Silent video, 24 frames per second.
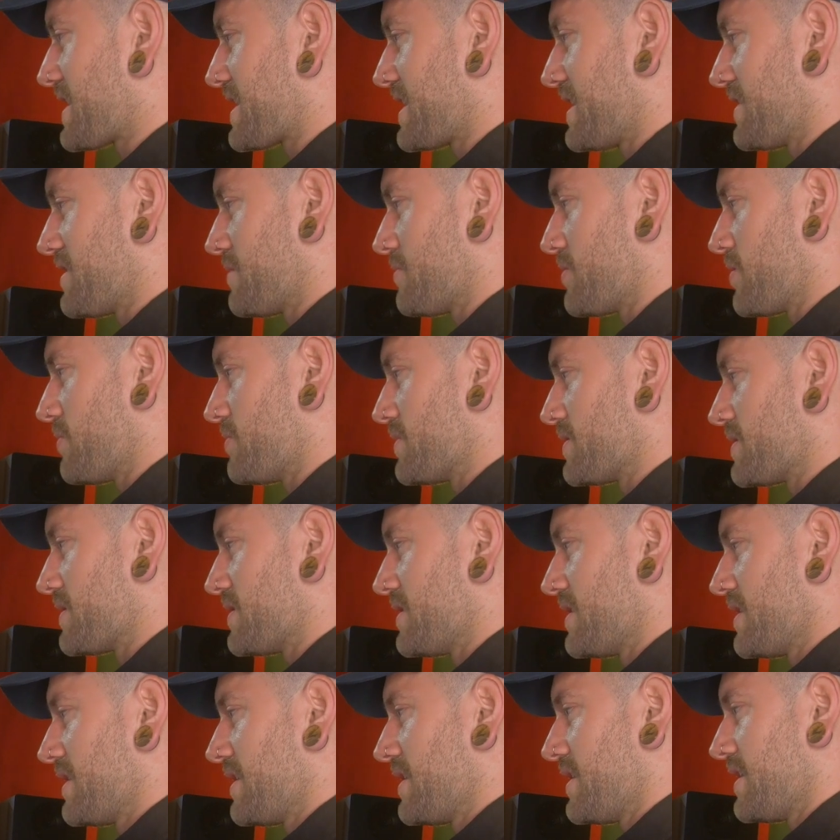out at the moment.
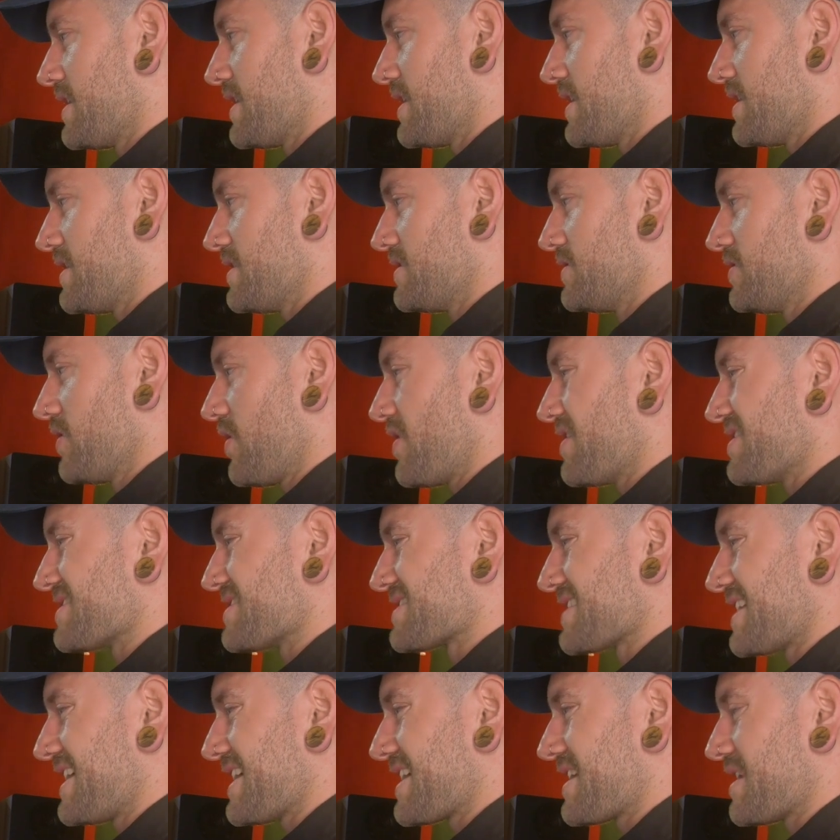Not as
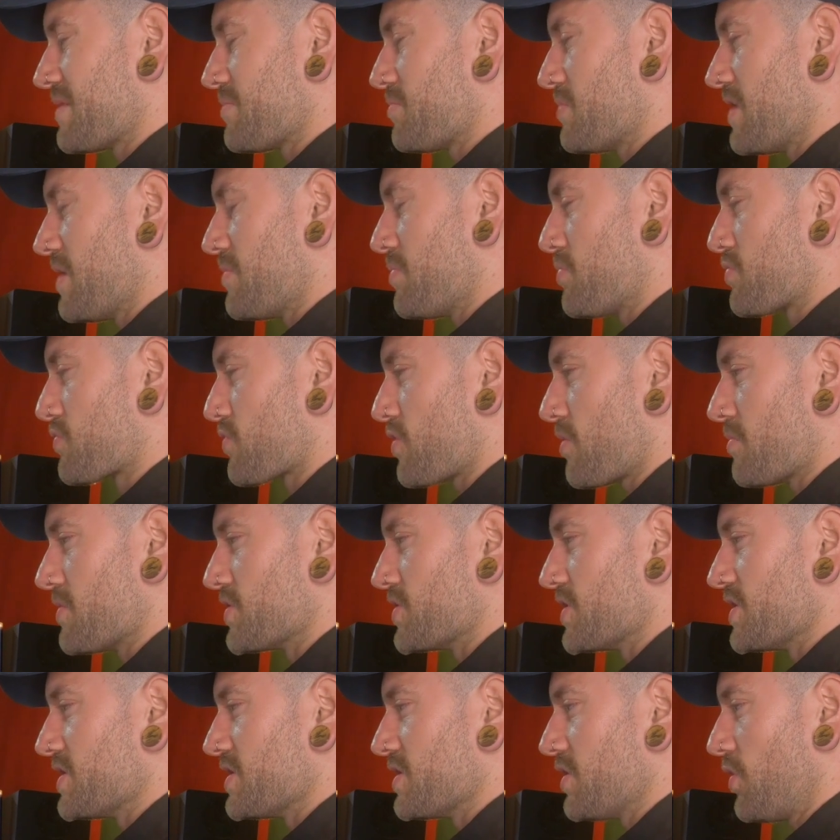like a
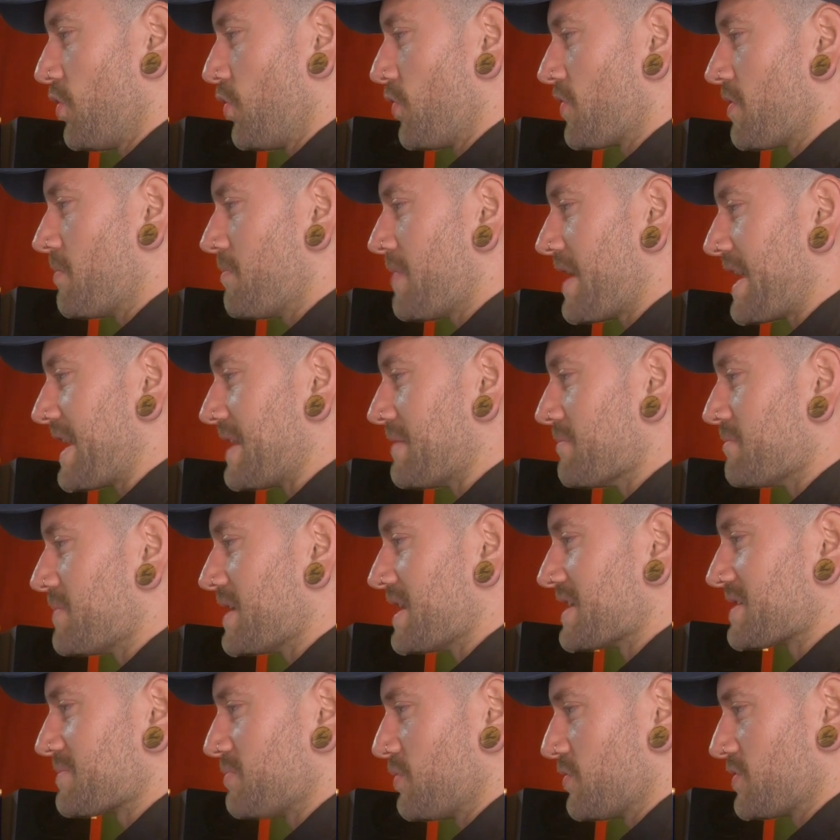prominent or the main
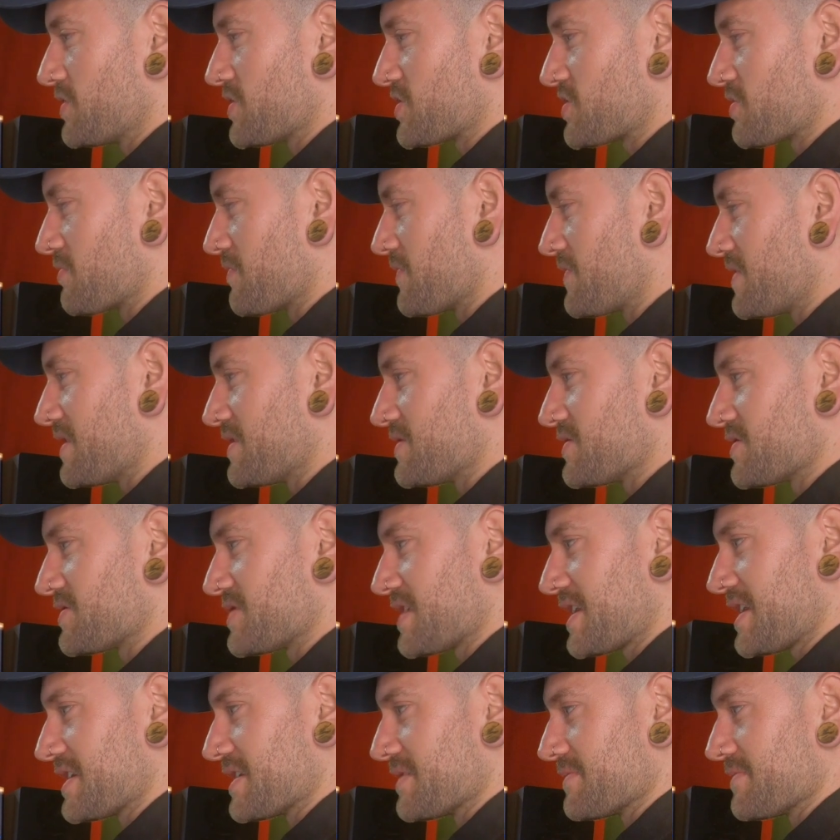bits, but just something just to
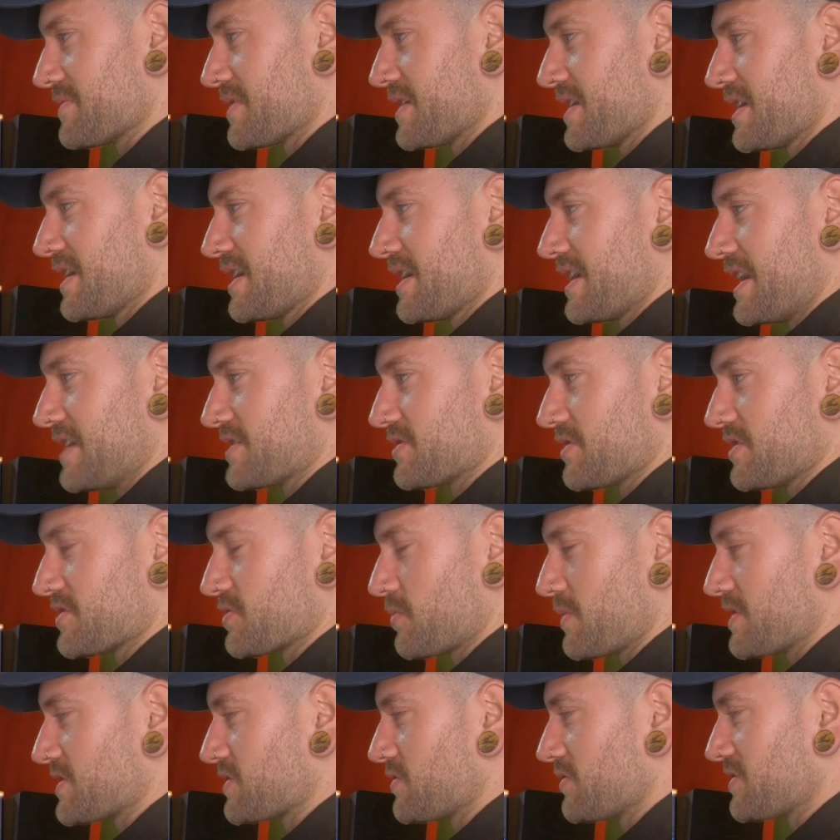kind of. It's
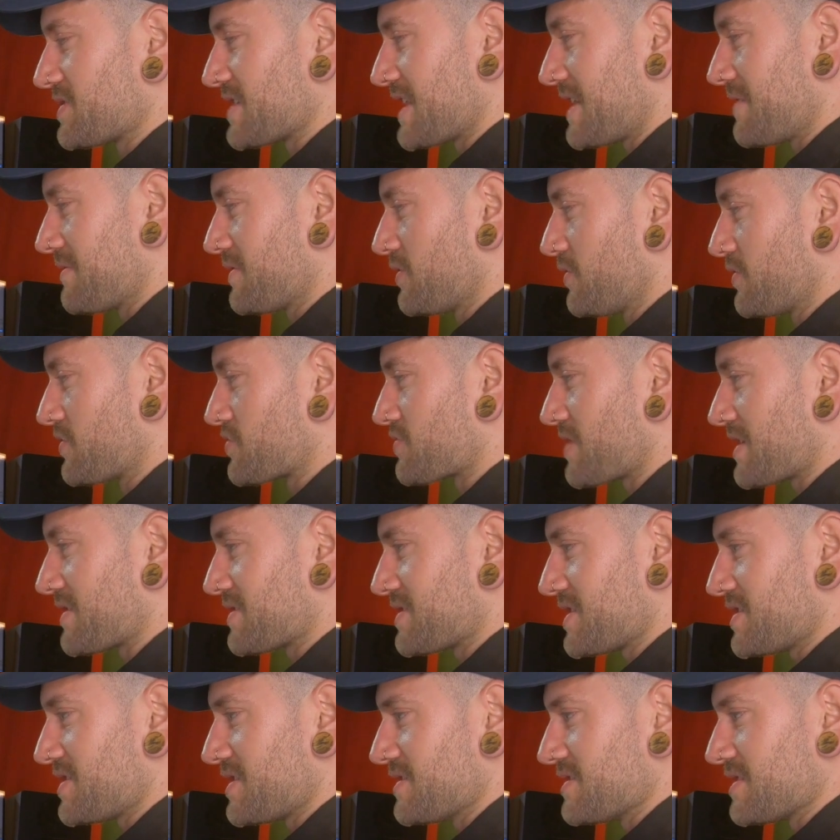always good to have little
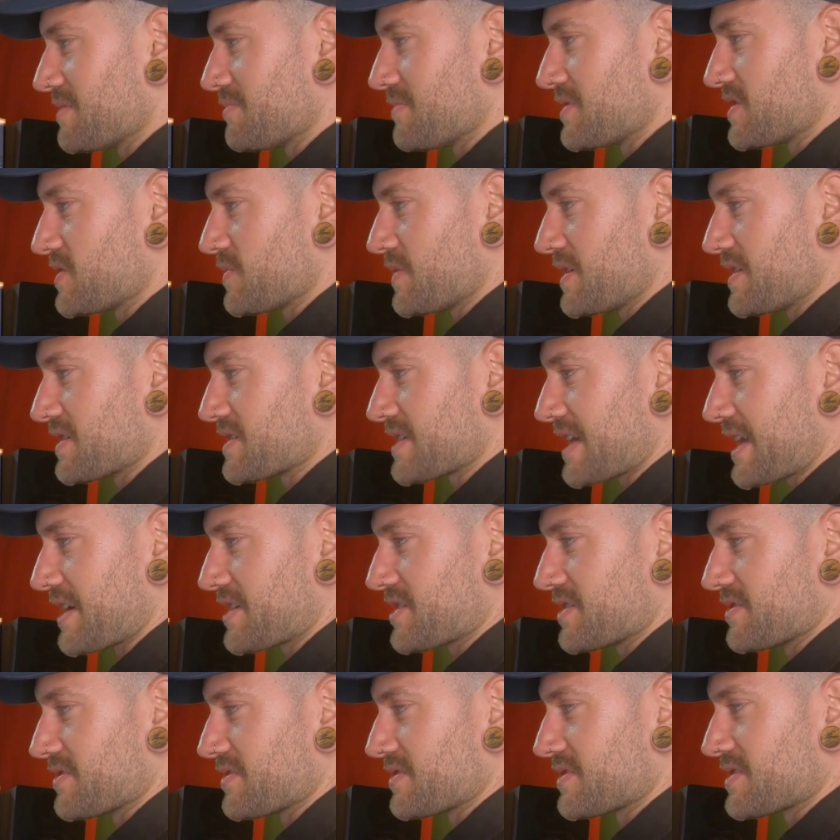transitions in between
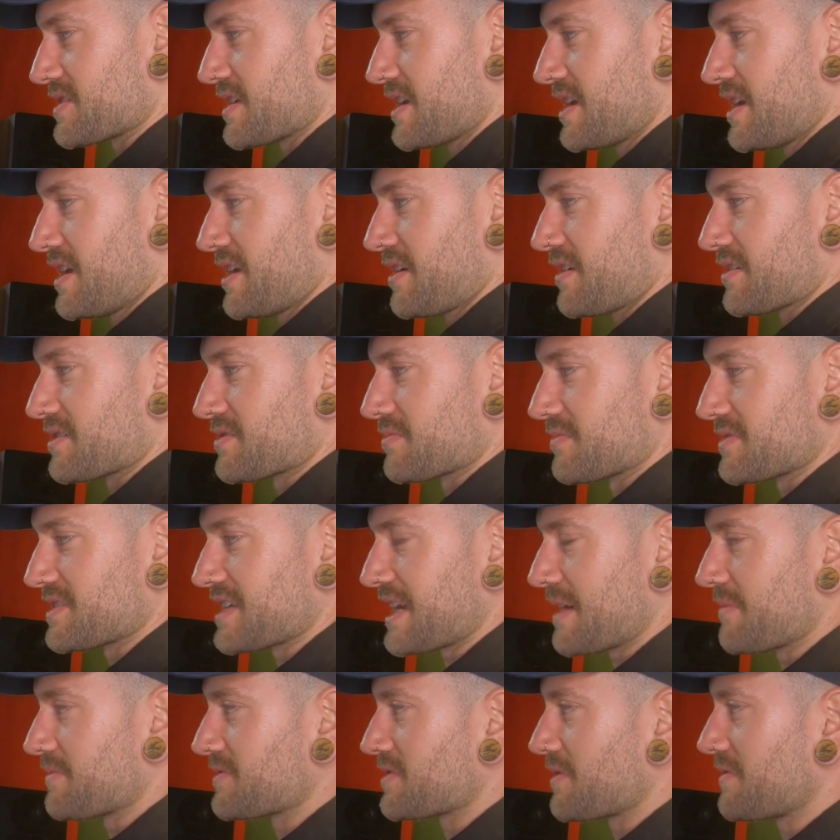sections, because
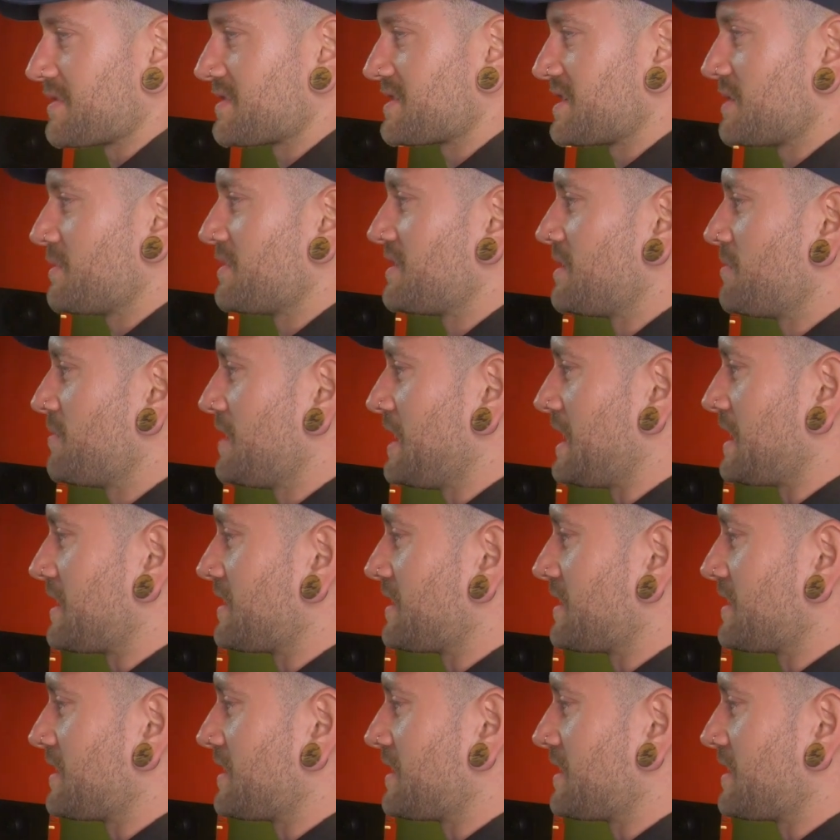sometimes, obviously, with it being